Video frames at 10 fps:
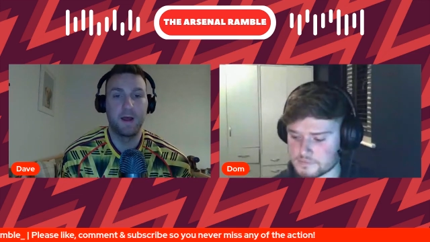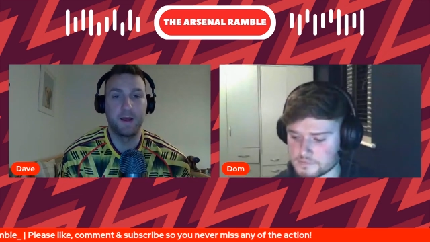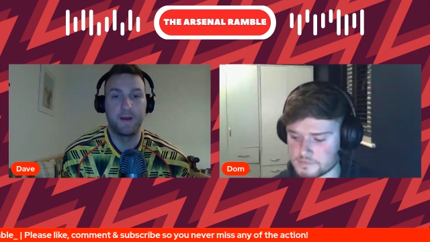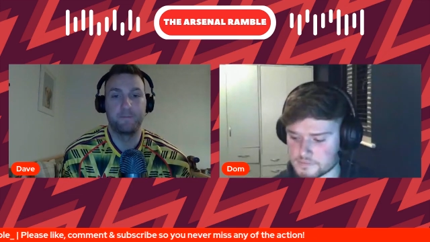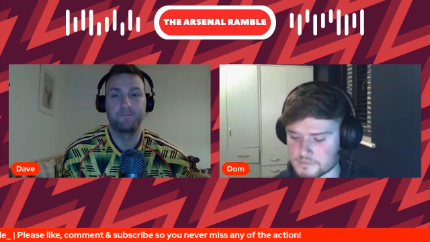
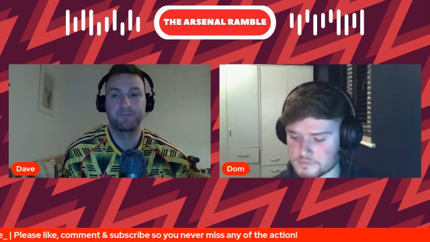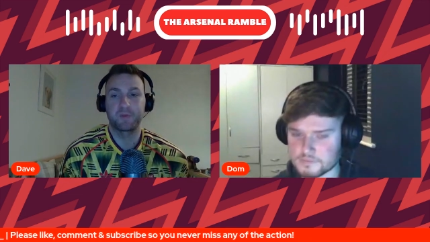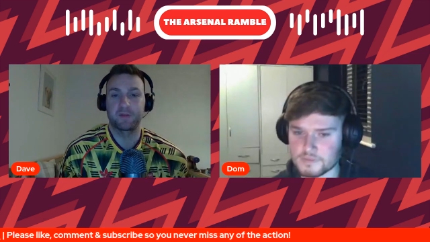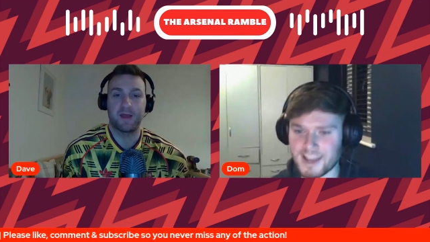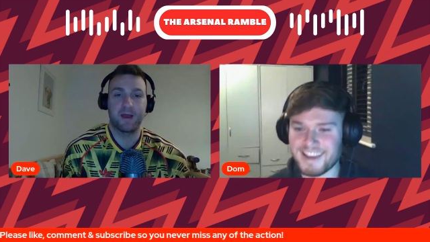Speaker 1: Um,
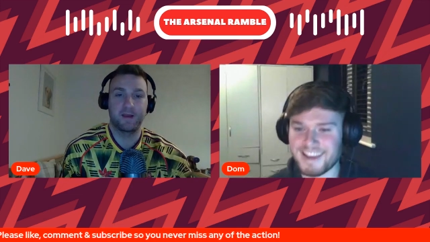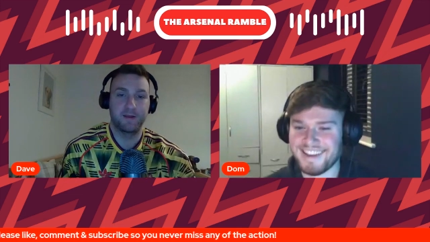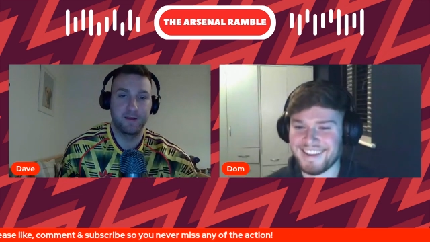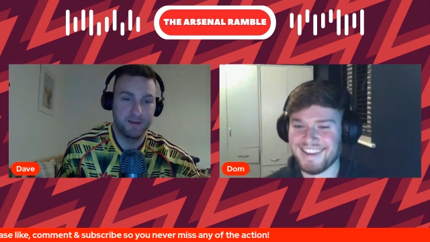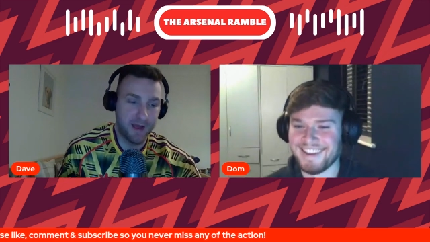
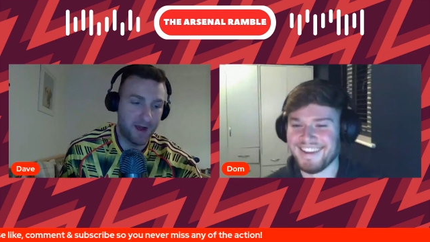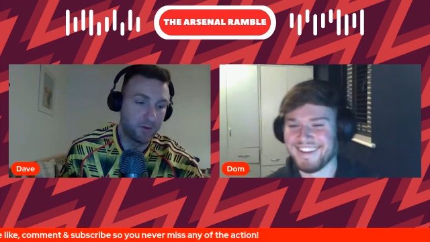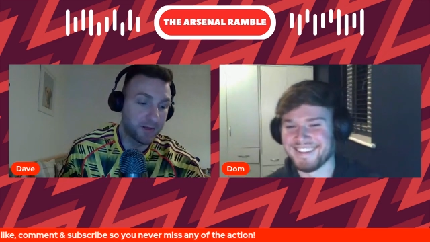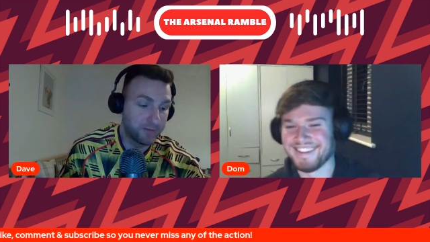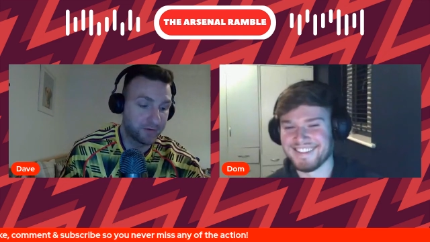that
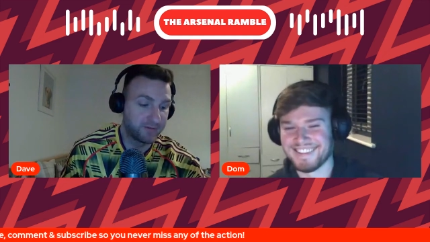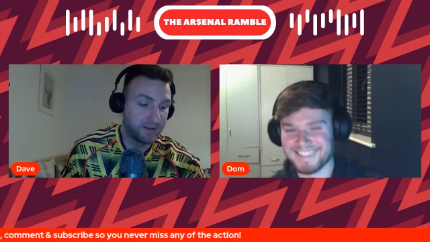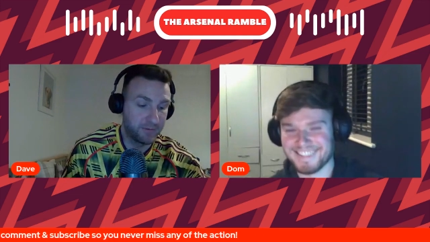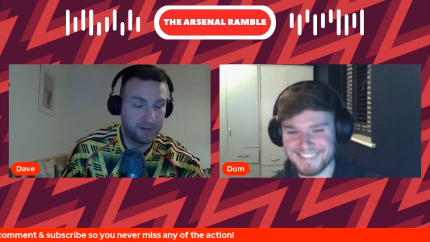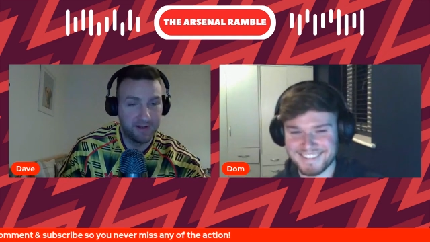now gives us
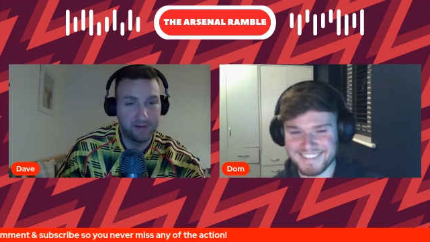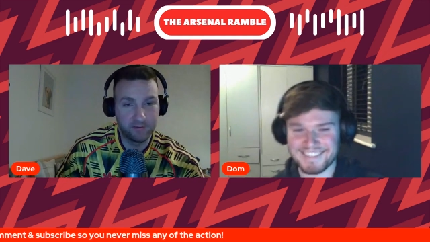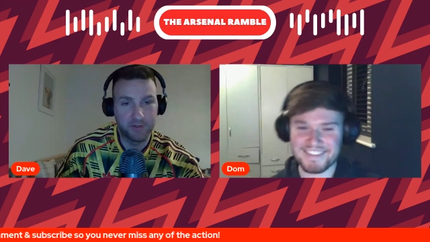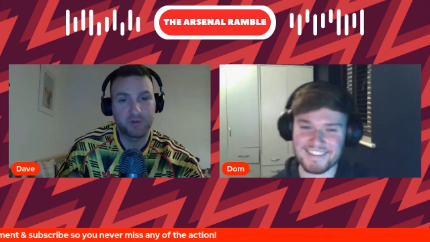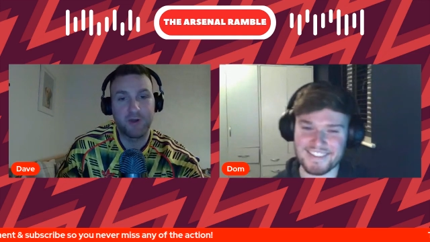the ability
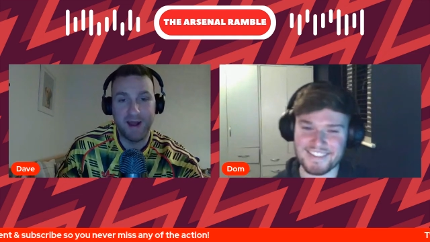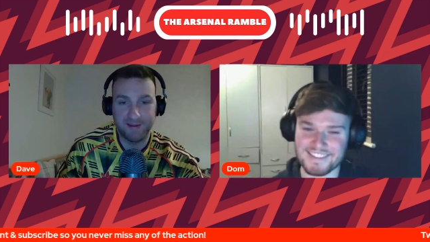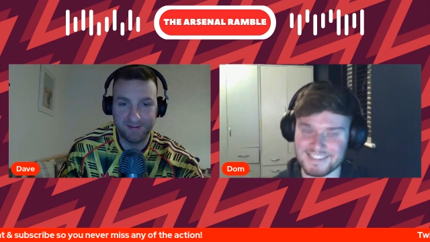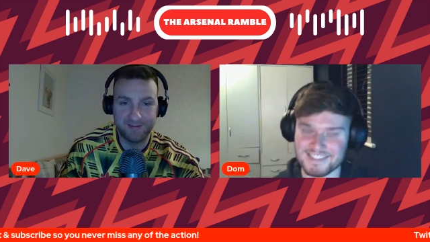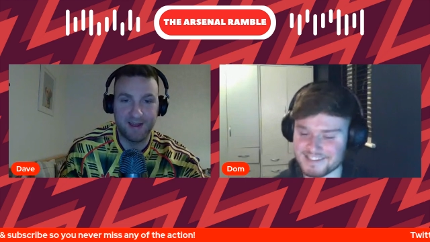to
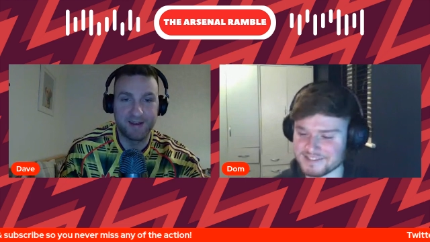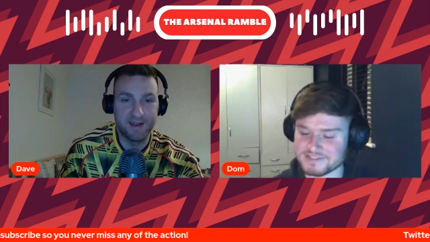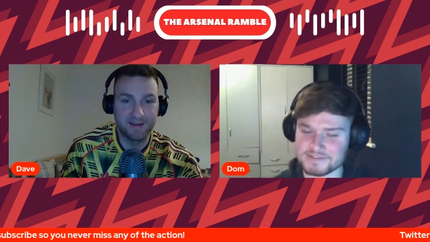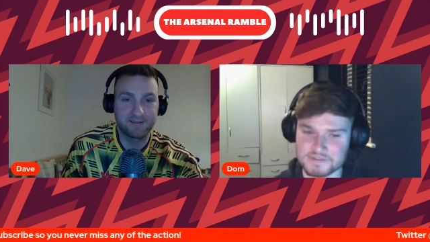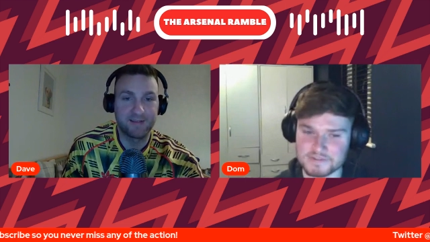attract that
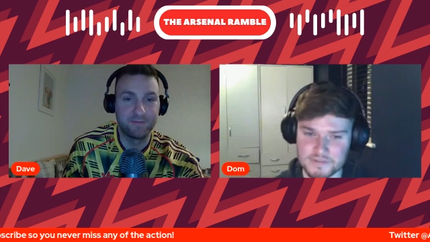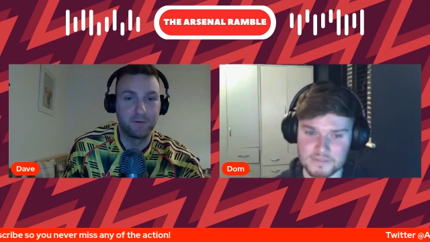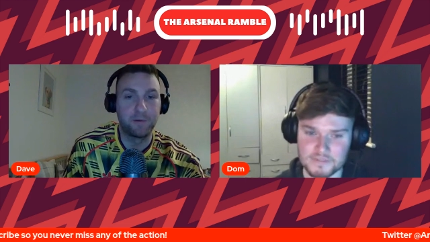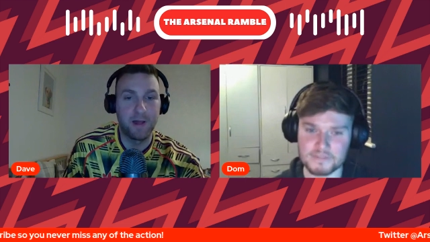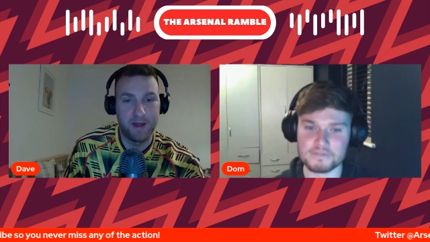next
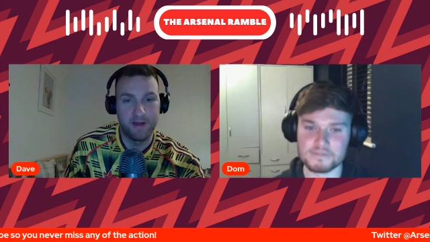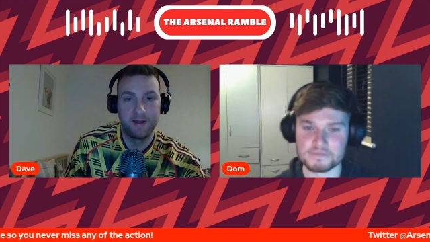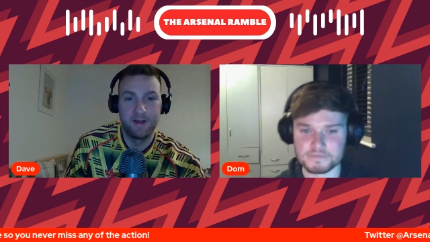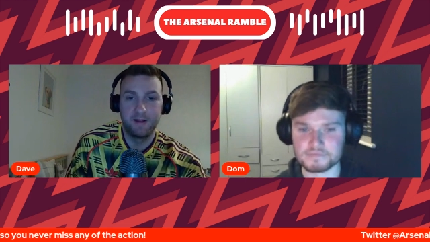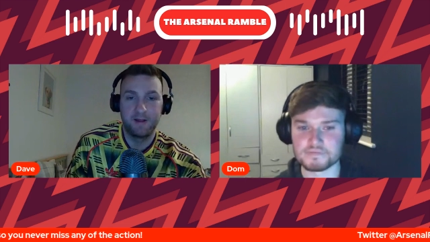level player,
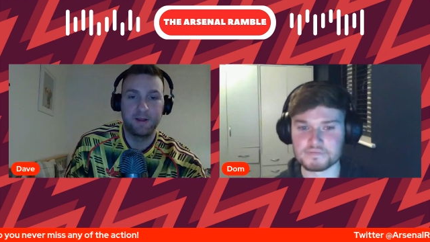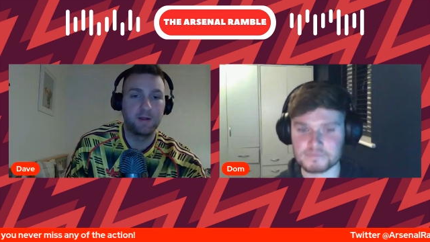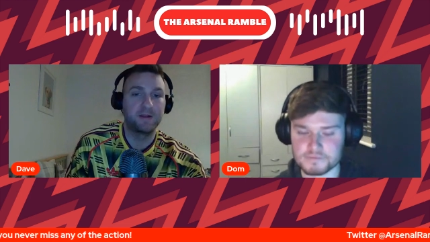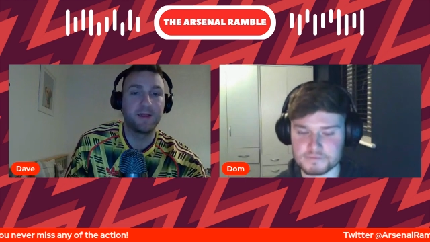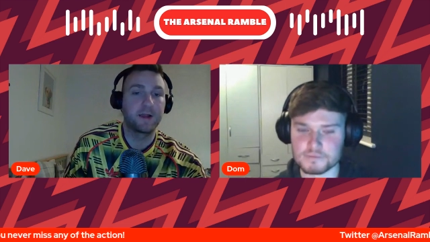you
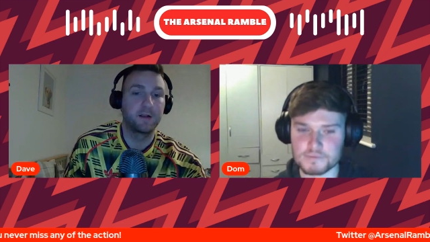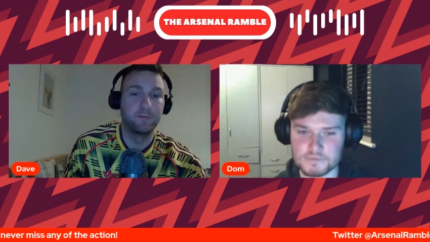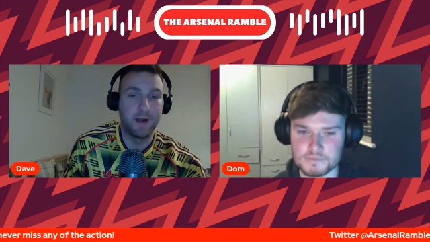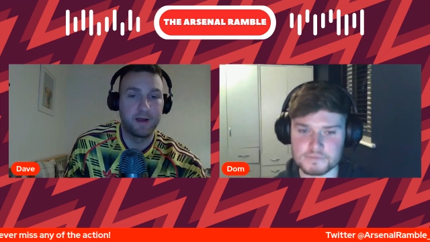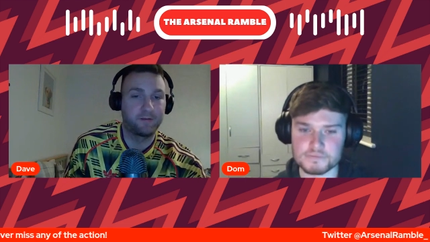know, your
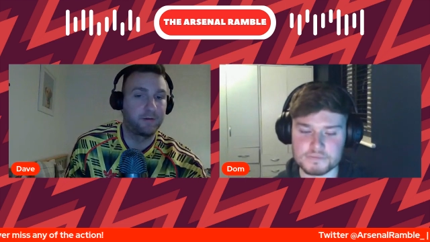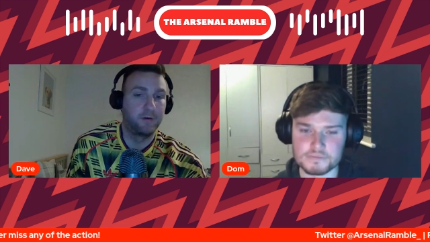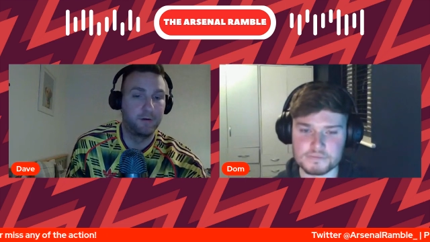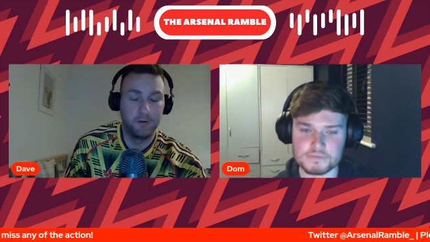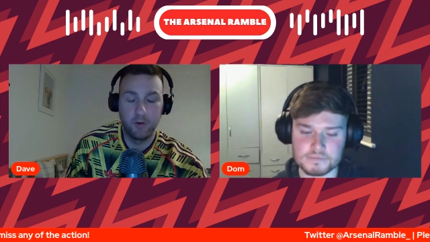Declan Rice
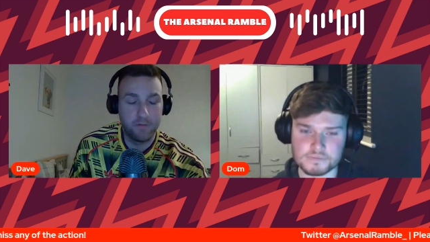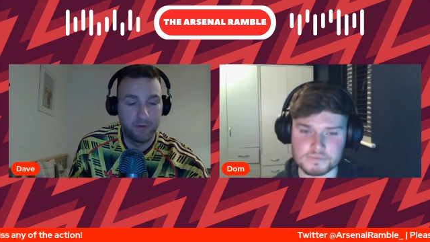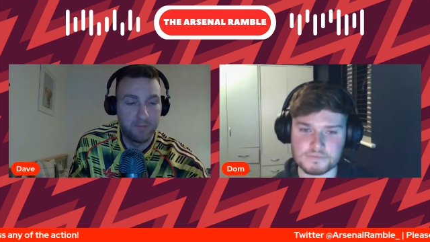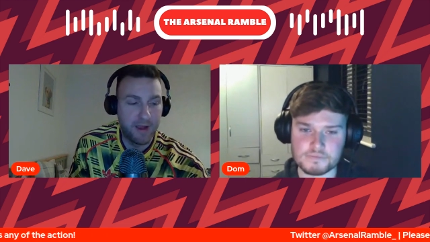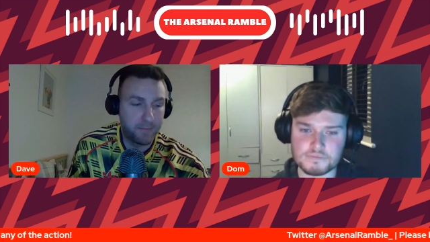or, or
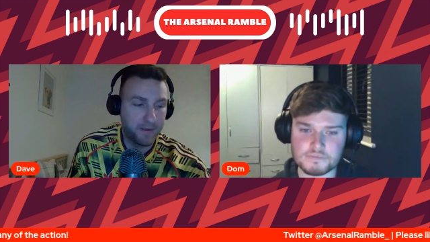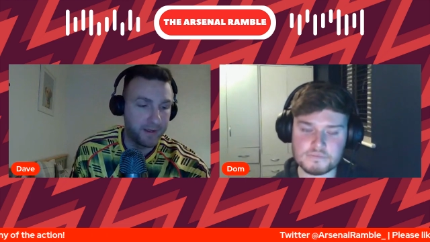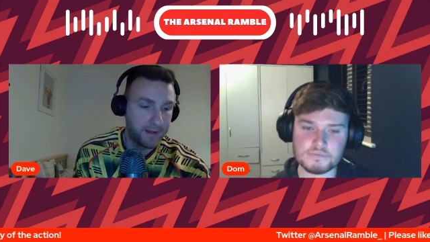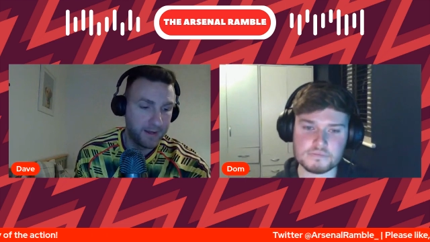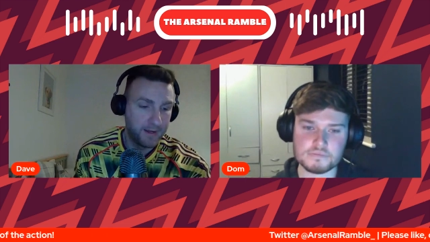whoever it may
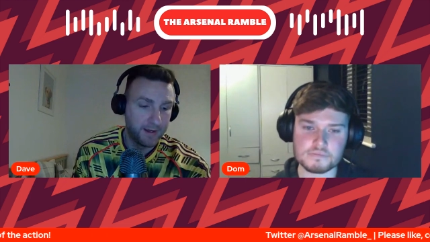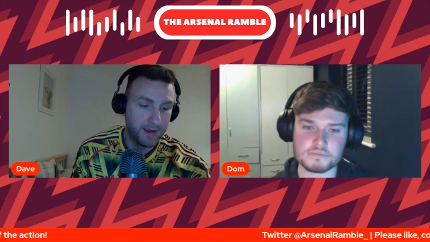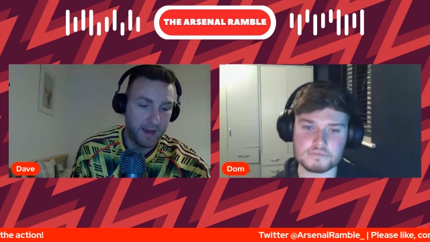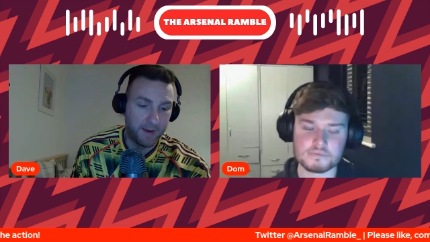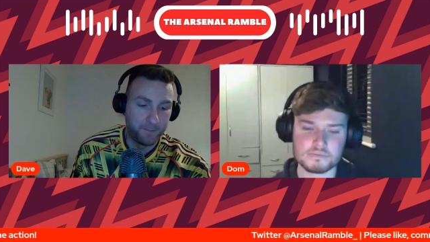be.
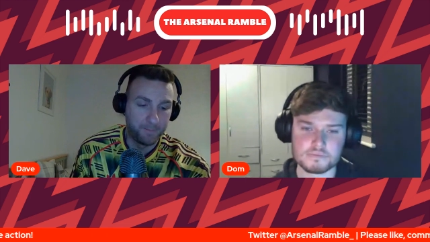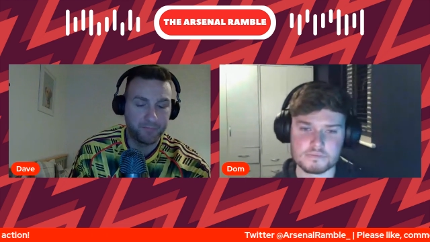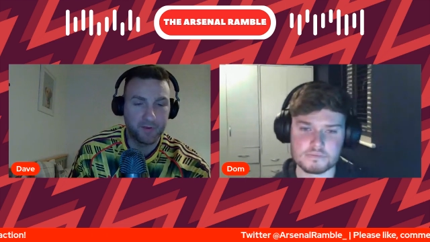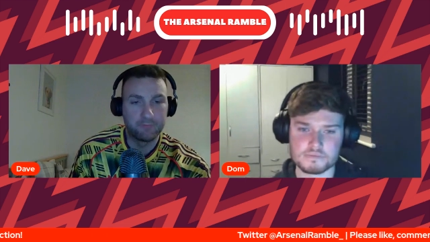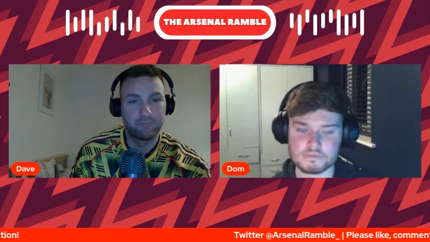
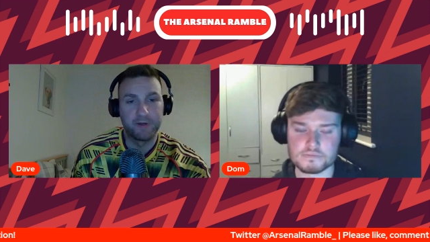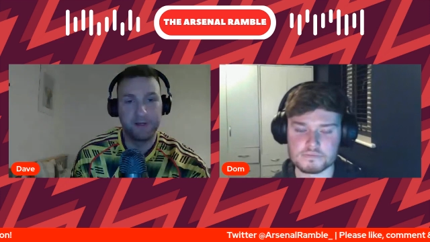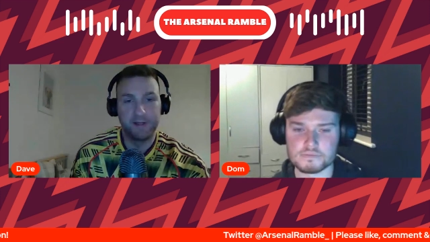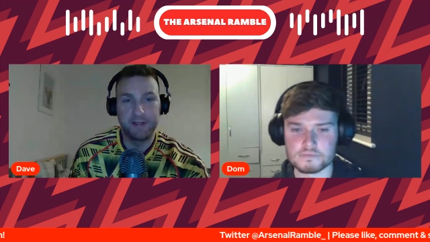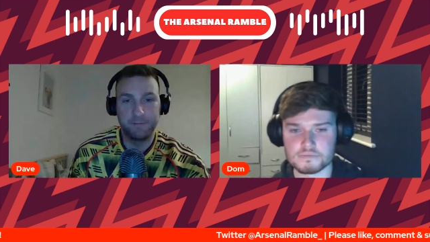Um, and
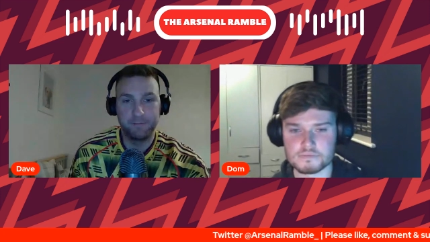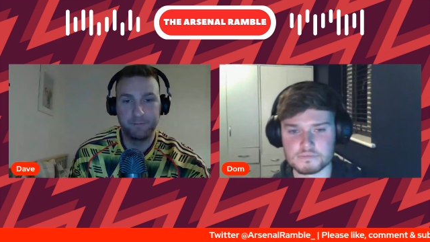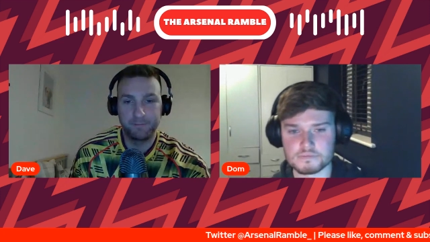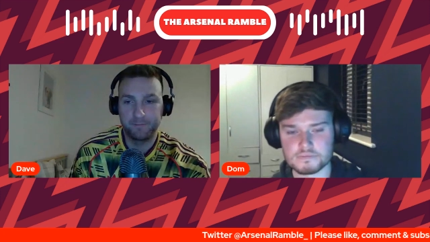really,